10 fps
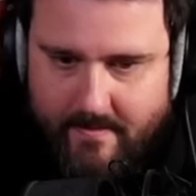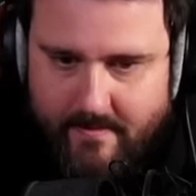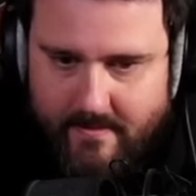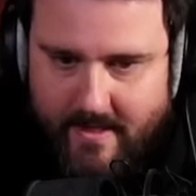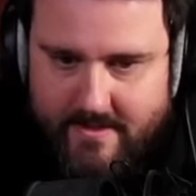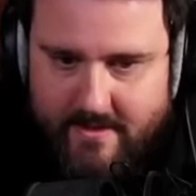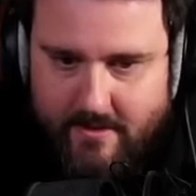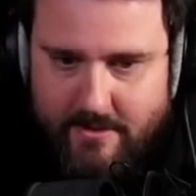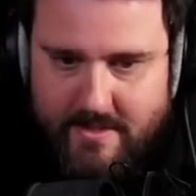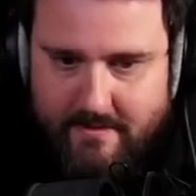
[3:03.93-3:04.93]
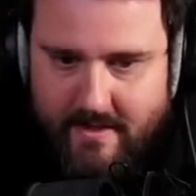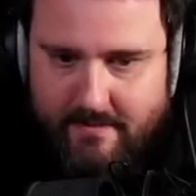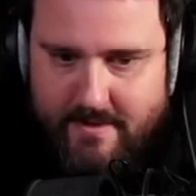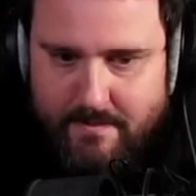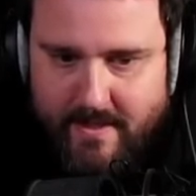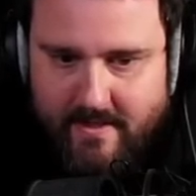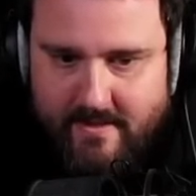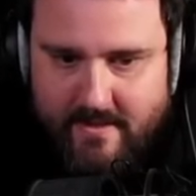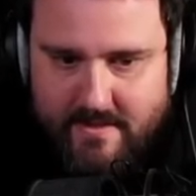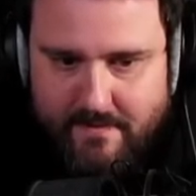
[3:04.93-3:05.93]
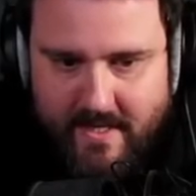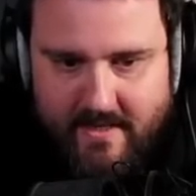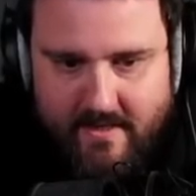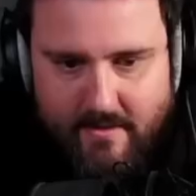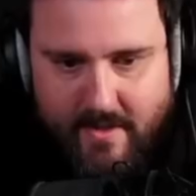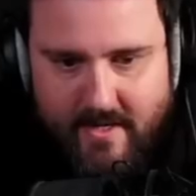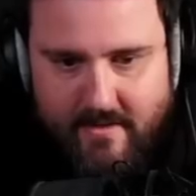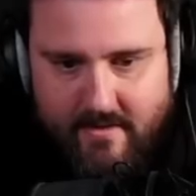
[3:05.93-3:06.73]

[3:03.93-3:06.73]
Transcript: There's the ghost event. Visibility is fading away